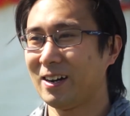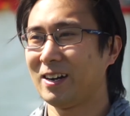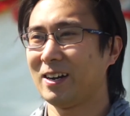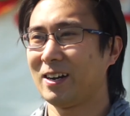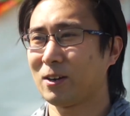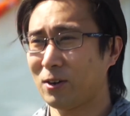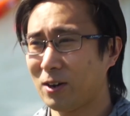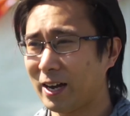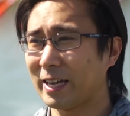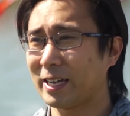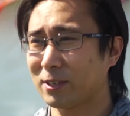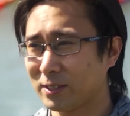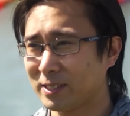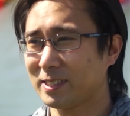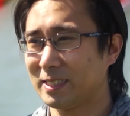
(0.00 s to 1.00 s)
uh,
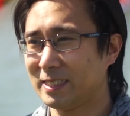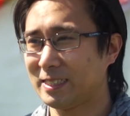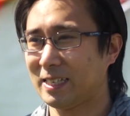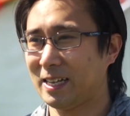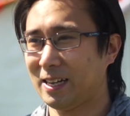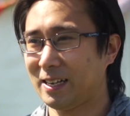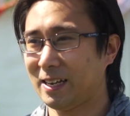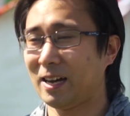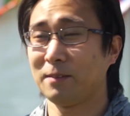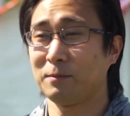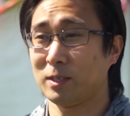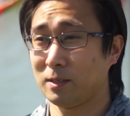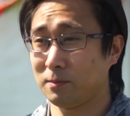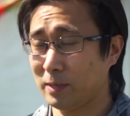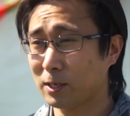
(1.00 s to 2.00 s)
I'm Chris I'm
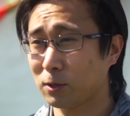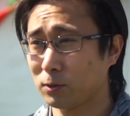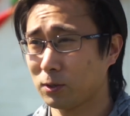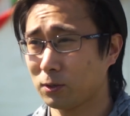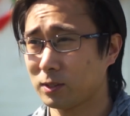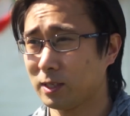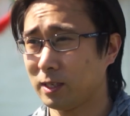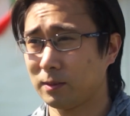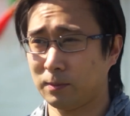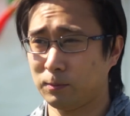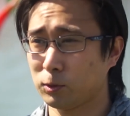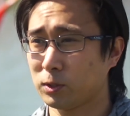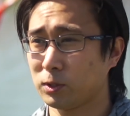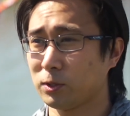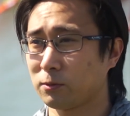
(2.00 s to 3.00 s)
a medical doctor and I'm
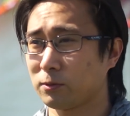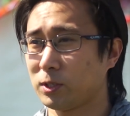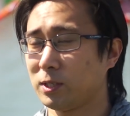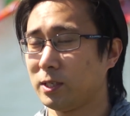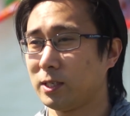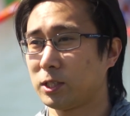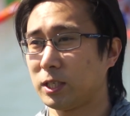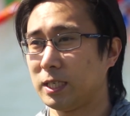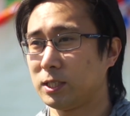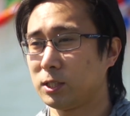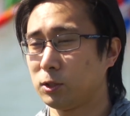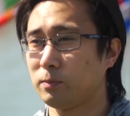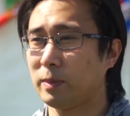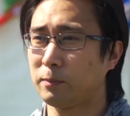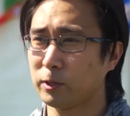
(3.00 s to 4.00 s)
also doing research
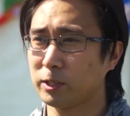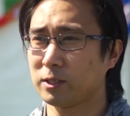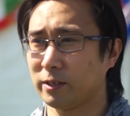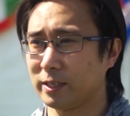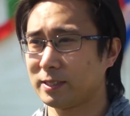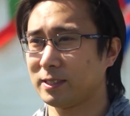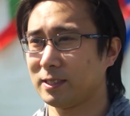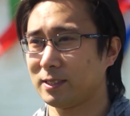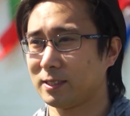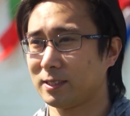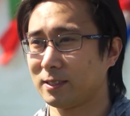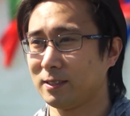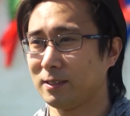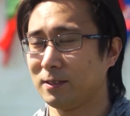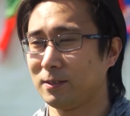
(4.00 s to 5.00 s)
into memory sciences.